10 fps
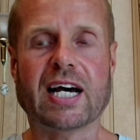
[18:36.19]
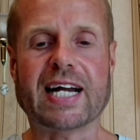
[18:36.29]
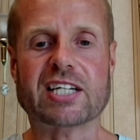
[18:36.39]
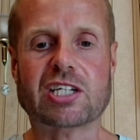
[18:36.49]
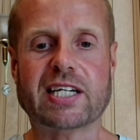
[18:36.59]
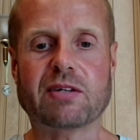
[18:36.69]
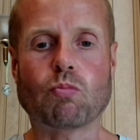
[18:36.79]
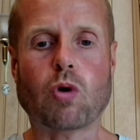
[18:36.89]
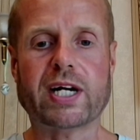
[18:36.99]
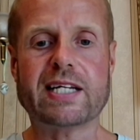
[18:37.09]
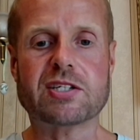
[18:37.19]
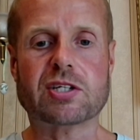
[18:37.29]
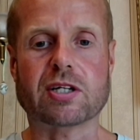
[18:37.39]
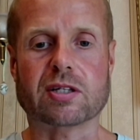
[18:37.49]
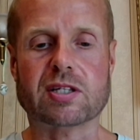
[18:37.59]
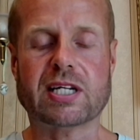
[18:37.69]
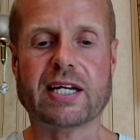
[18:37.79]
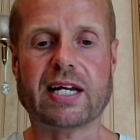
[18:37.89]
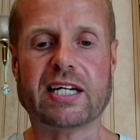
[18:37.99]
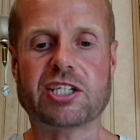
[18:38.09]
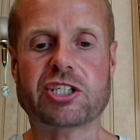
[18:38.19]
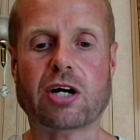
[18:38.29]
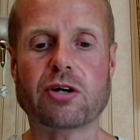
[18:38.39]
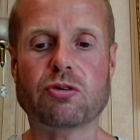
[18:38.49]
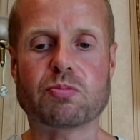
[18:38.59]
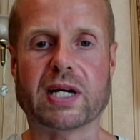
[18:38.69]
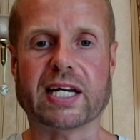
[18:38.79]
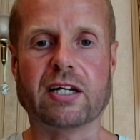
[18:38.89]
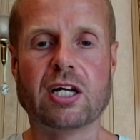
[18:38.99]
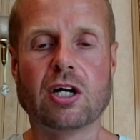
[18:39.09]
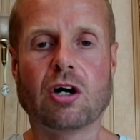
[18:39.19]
And actually, in one instance, he, he shows me